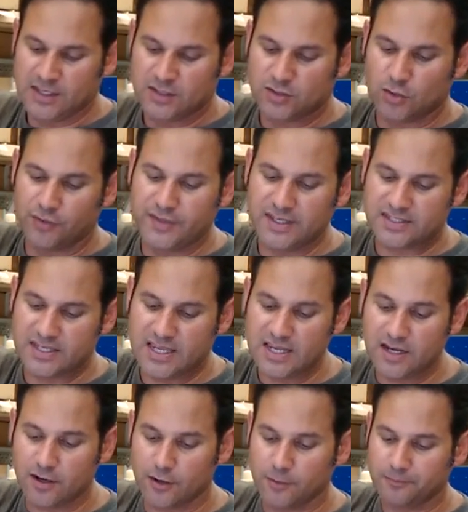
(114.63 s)
So this
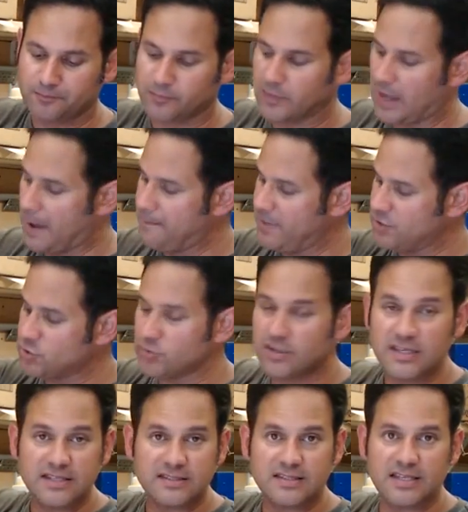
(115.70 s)
gear, I measured
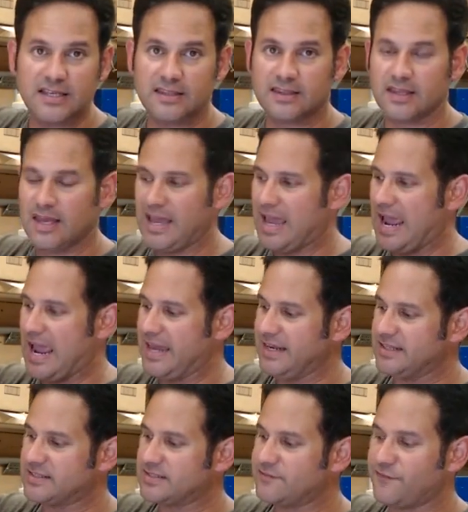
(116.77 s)
these teeth and
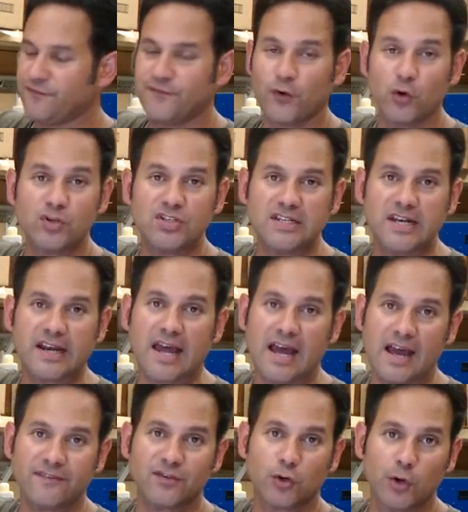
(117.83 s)
it's 14 and a
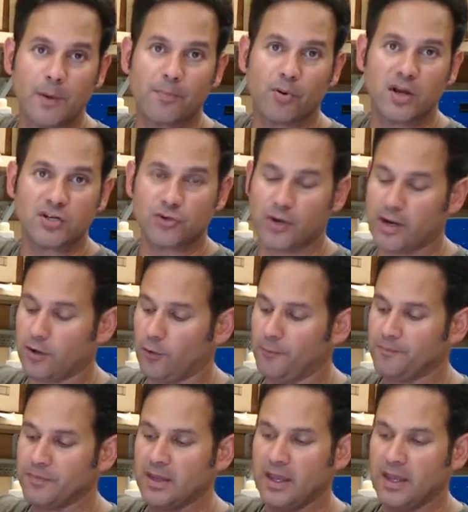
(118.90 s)
half degree pressure angle.